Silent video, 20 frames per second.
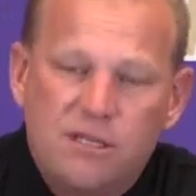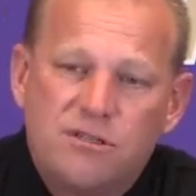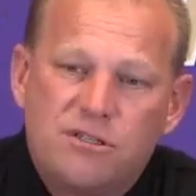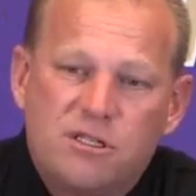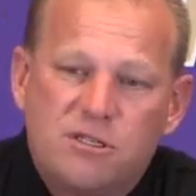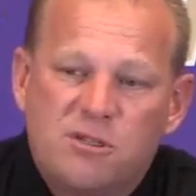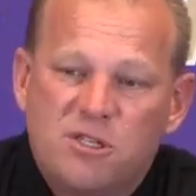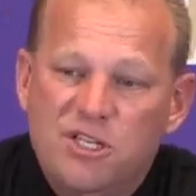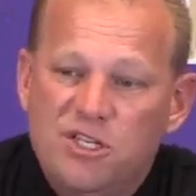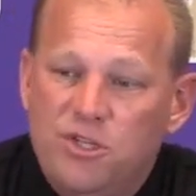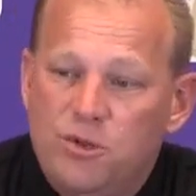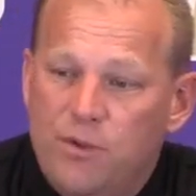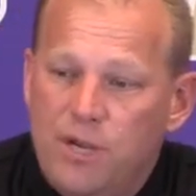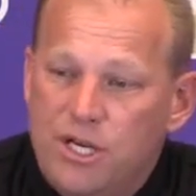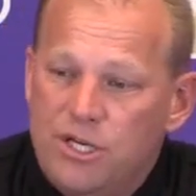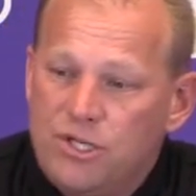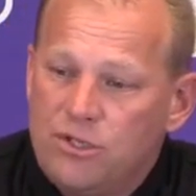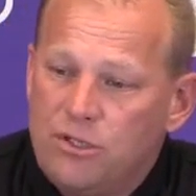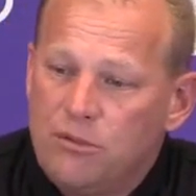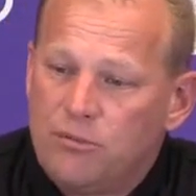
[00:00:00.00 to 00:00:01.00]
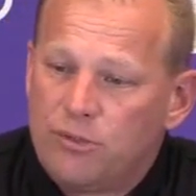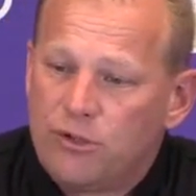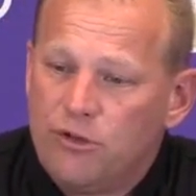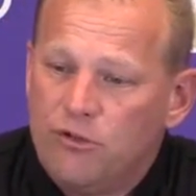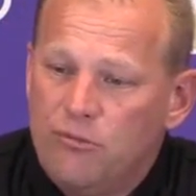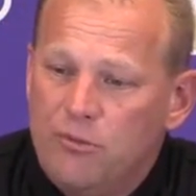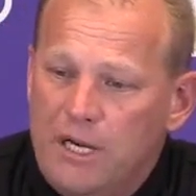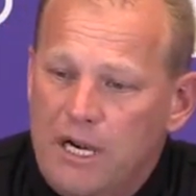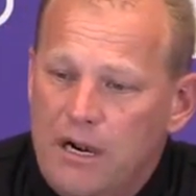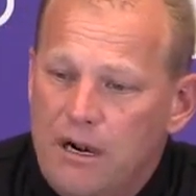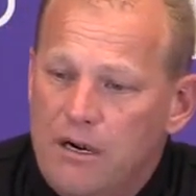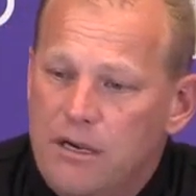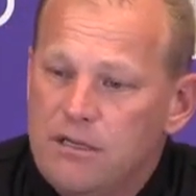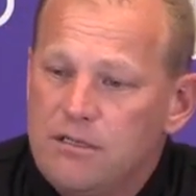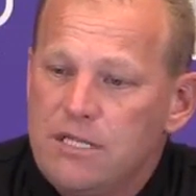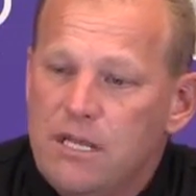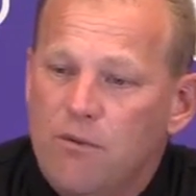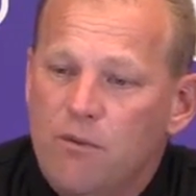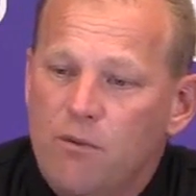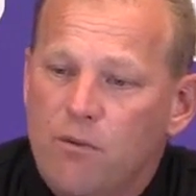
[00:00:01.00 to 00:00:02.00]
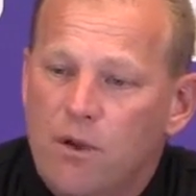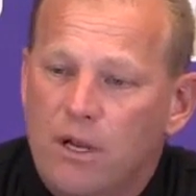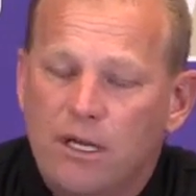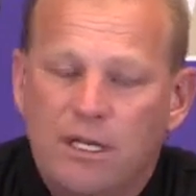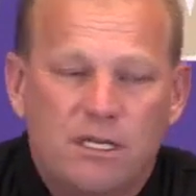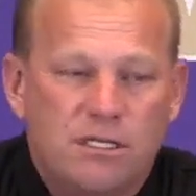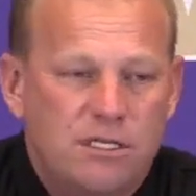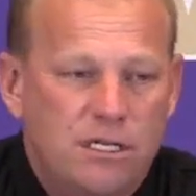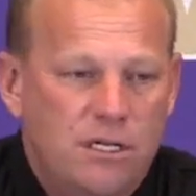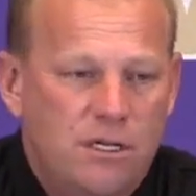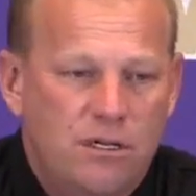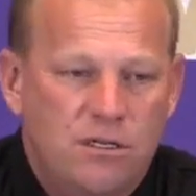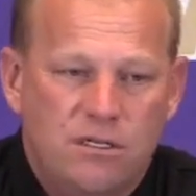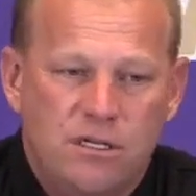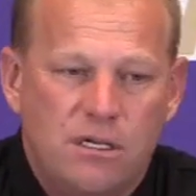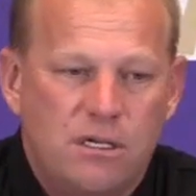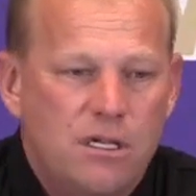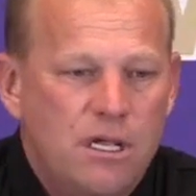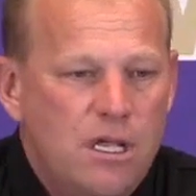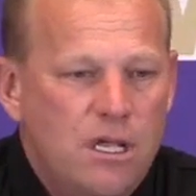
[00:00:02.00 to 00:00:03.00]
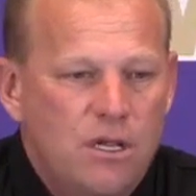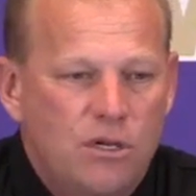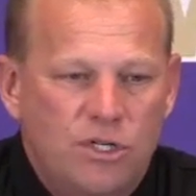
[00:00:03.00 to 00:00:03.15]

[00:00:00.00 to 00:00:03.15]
There's some situational improvement areas that we want to continue to